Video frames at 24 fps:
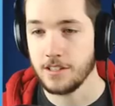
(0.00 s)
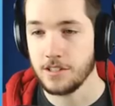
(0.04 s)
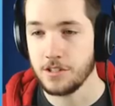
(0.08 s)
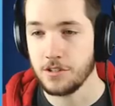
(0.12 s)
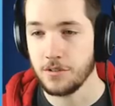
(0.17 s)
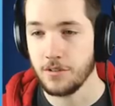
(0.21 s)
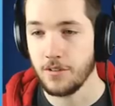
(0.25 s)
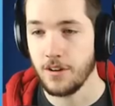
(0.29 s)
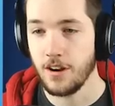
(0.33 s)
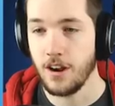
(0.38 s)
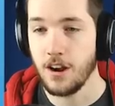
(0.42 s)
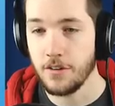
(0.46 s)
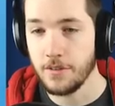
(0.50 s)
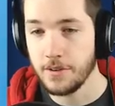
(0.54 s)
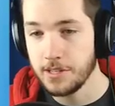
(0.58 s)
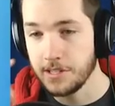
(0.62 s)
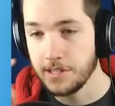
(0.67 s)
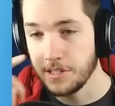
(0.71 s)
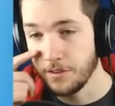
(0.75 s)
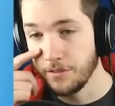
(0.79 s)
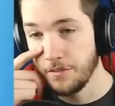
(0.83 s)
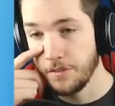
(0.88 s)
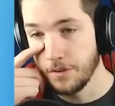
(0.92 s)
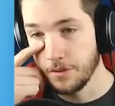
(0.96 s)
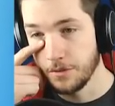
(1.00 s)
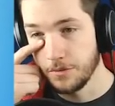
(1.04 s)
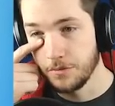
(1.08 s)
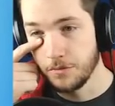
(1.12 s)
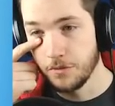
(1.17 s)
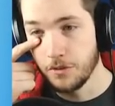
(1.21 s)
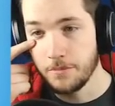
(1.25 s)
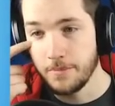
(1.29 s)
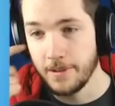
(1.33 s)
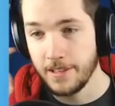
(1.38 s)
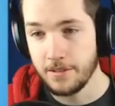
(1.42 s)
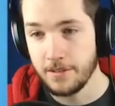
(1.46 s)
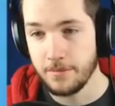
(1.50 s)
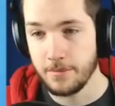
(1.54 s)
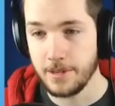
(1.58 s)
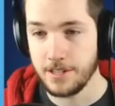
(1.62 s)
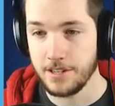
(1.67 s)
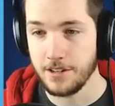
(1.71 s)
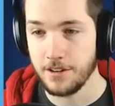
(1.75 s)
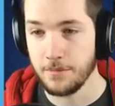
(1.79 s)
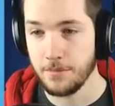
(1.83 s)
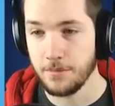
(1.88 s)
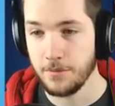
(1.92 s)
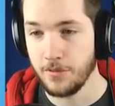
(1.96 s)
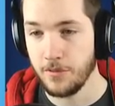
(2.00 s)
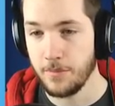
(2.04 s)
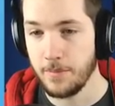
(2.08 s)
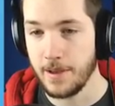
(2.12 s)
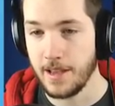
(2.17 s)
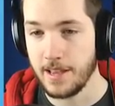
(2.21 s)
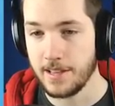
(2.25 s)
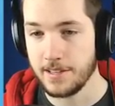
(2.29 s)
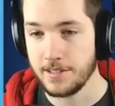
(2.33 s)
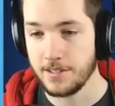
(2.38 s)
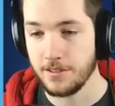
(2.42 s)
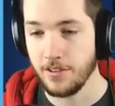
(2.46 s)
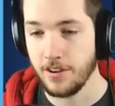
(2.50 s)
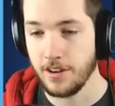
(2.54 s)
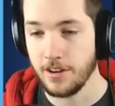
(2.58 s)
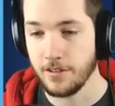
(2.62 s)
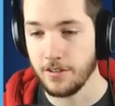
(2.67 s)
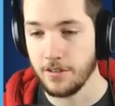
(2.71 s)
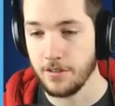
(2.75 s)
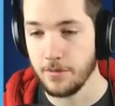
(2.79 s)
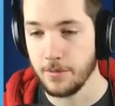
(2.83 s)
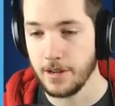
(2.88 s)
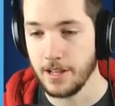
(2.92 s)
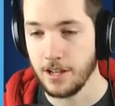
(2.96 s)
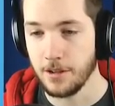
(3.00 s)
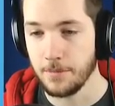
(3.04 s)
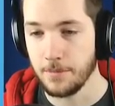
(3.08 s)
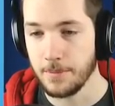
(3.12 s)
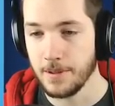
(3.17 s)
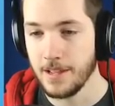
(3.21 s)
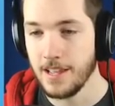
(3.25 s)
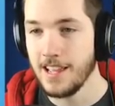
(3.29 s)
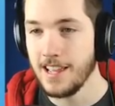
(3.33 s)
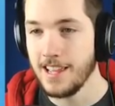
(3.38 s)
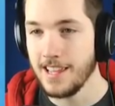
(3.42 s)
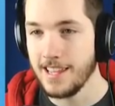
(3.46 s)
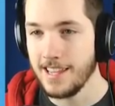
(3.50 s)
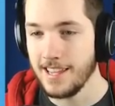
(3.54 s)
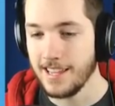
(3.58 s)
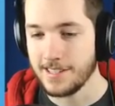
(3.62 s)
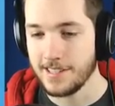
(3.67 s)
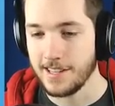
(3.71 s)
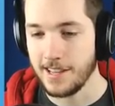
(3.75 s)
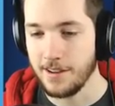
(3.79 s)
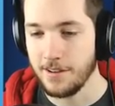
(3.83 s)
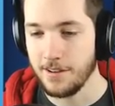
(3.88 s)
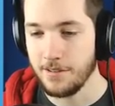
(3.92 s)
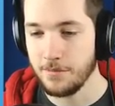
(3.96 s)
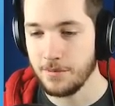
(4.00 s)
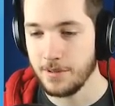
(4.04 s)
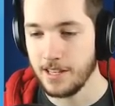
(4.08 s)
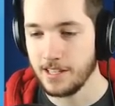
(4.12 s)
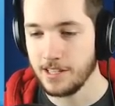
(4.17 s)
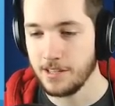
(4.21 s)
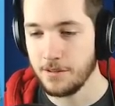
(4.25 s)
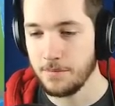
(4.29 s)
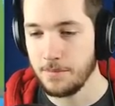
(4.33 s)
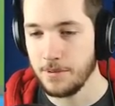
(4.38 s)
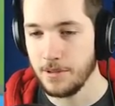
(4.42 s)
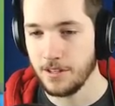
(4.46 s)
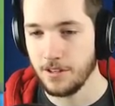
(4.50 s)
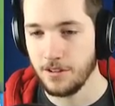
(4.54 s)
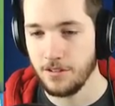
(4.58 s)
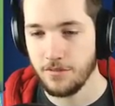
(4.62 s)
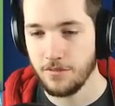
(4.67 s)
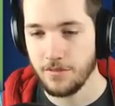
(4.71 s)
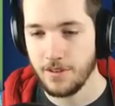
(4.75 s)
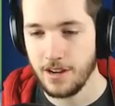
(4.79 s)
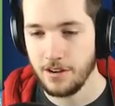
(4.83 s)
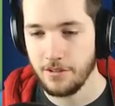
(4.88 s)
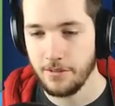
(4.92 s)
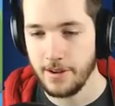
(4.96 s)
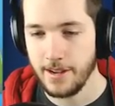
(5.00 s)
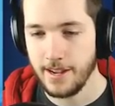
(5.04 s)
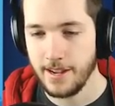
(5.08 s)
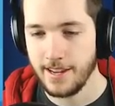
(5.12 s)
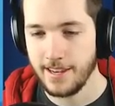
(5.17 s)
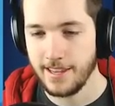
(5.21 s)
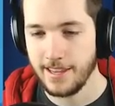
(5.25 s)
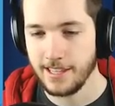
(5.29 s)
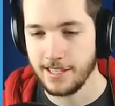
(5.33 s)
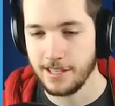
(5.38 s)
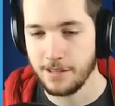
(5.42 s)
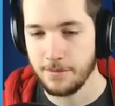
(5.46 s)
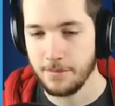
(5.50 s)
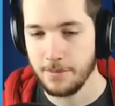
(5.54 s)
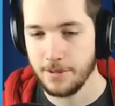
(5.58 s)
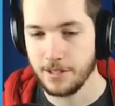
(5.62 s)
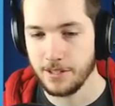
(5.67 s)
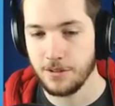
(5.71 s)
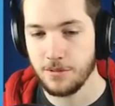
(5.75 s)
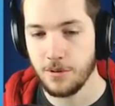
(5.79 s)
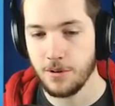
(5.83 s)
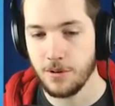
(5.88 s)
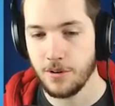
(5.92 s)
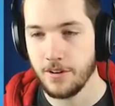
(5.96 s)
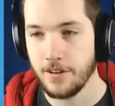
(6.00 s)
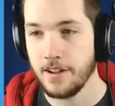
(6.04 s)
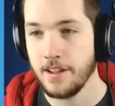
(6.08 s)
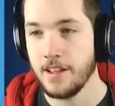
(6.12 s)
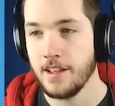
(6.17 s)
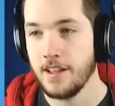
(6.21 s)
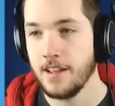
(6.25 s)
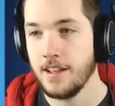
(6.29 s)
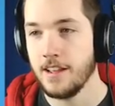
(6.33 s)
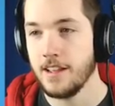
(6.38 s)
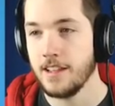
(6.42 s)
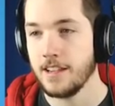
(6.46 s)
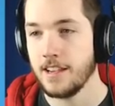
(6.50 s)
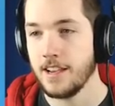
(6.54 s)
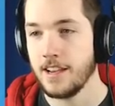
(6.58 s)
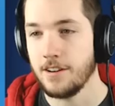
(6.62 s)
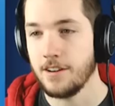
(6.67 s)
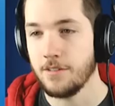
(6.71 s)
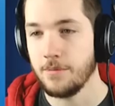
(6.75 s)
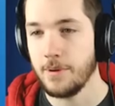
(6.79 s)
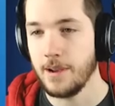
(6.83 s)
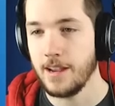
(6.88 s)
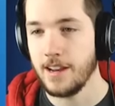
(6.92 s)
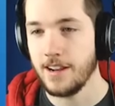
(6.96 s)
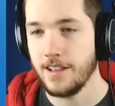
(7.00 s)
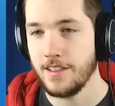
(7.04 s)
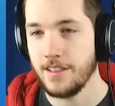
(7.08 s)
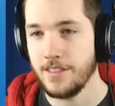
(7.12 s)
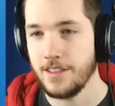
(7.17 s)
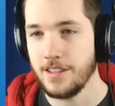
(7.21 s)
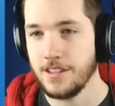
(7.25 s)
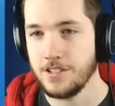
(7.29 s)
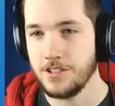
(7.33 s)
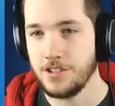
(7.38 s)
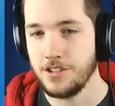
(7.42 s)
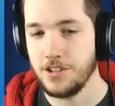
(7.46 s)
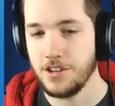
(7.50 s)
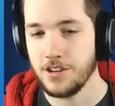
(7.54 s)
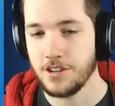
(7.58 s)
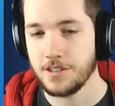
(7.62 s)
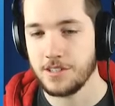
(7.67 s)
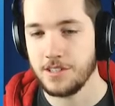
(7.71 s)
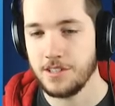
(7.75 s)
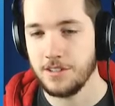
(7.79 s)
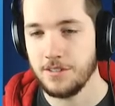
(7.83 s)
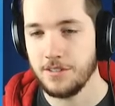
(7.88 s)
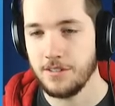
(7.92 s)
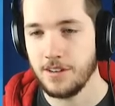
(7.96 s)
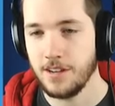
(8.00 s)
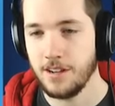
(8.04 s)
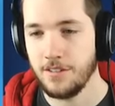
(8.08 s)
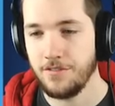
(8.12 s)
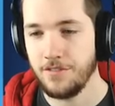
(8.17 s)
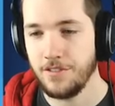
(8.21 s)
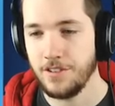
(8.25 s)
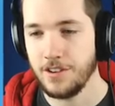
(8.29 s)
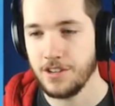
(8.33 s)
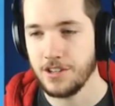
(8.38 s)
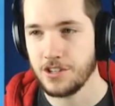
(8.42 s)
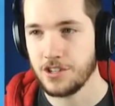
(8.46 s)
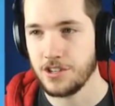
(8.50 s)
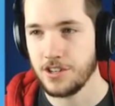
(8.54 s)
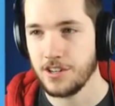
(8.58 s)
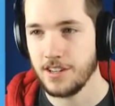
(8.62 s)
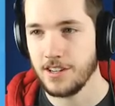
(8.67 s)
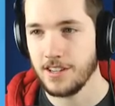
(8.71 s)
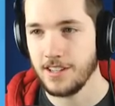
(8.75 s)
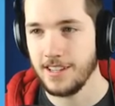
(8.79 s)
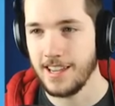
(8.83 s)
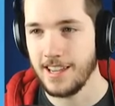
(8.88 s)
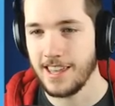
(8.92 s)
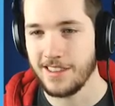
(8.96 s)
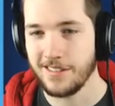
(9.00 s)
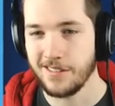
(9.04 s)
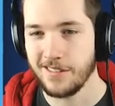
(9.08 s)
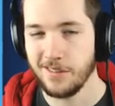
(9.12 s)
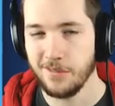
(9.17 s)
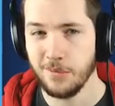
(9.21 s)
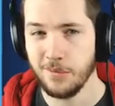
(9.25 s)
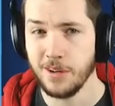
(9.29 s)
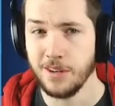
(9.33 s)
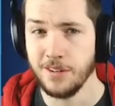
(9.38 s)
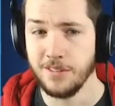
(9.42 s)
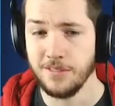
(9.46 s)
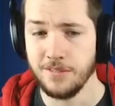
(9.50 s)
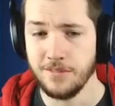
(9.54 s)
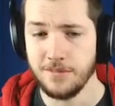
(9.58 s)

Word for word: to store harvest. Some of it was ruined by the winter. Improving past the granary would help. Yes, I would like to build a granary and like to build a quarry kind of waiting on these jerks to uh, finish gathering wood.